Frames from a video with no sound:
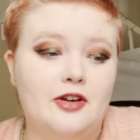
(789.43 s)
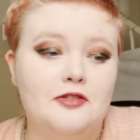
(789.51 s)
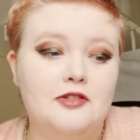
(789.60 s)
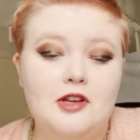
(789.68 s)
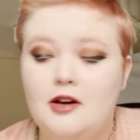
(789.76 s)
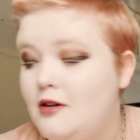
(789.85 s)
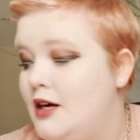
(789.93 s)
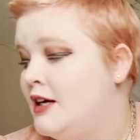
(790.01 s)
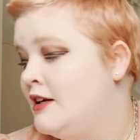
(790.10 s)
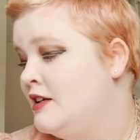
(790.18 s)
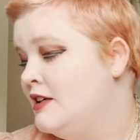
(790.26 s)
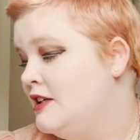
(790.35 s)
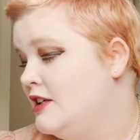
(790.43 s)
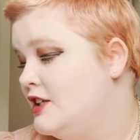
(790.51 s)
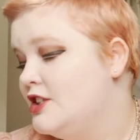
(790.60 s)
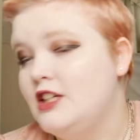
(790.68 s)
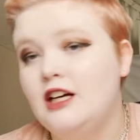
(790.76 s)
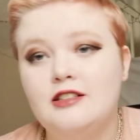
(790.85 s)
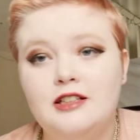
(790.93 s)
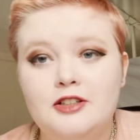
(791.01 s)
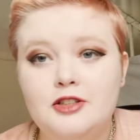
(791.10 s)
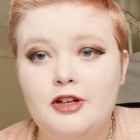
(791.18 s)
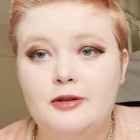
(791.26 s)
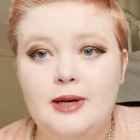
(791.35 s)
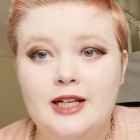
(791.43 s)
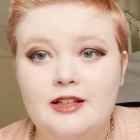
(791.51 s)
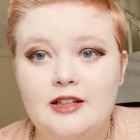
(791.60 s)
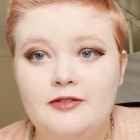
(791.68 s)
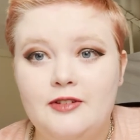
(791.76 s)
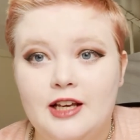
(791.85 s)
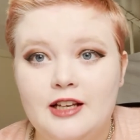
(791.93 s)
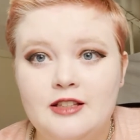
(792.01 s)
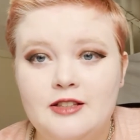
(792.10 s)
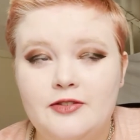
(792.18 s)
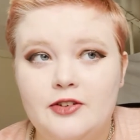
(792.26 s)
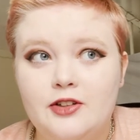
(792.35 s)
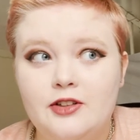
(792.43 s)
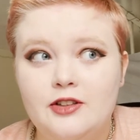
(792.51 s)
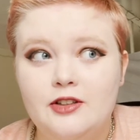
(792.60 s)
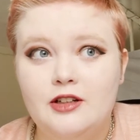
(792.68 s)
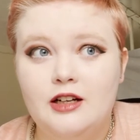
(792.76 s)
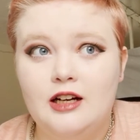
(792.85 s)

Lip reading: So shout out to Amanda Lovelace for